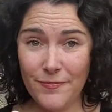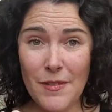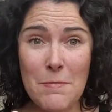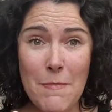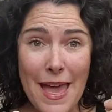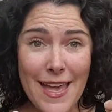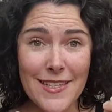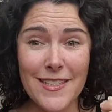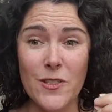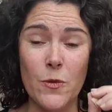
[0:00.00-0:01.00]

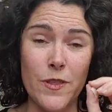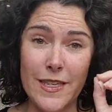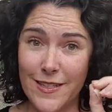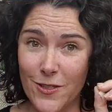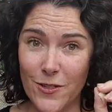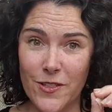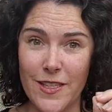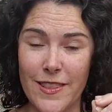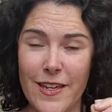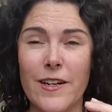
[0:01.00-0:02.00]
masks or the inserts
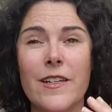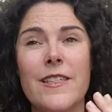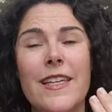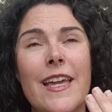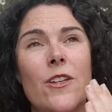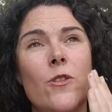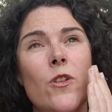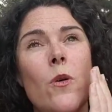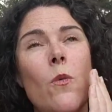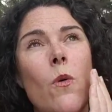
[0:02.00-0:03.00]
in there, because again, you
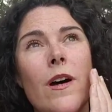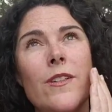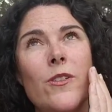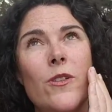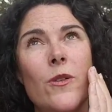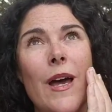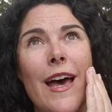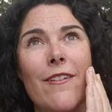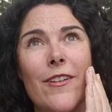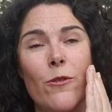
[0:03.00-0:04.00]
don't want to
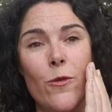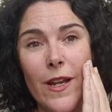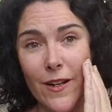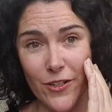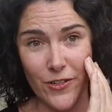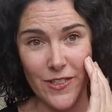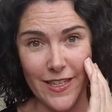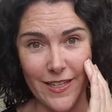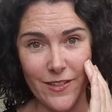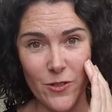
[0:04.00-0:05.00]
have it right on your
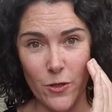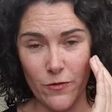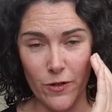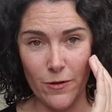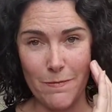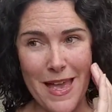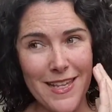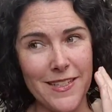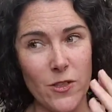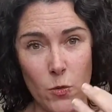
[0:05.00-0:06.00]
skin. So if your
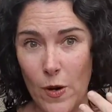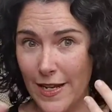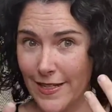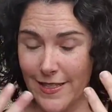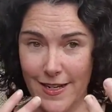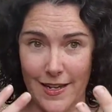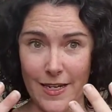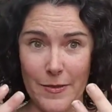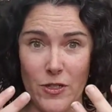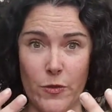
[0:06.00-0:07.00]
mask is wet, it's not going
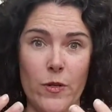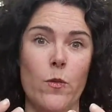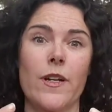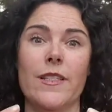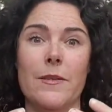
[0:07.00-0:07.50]
to be doing what it's